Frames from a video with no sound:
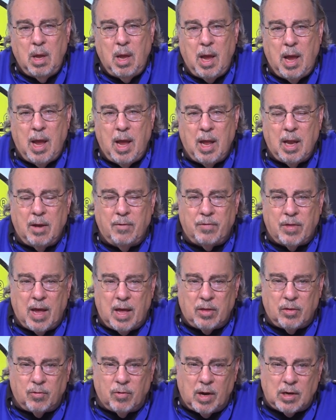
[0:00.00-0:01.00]
and if
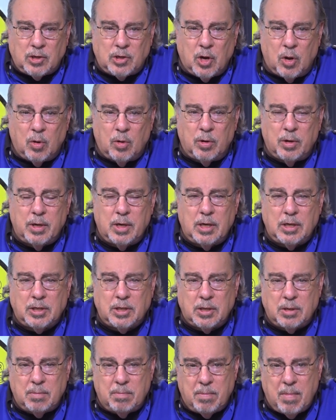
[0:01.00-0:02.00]
that threshold
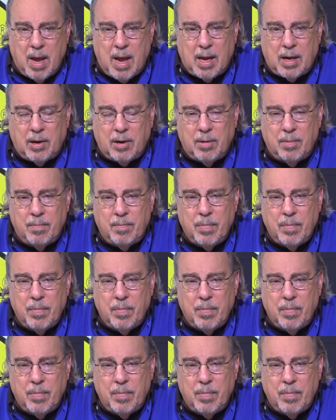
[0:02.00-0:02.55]
isn't met,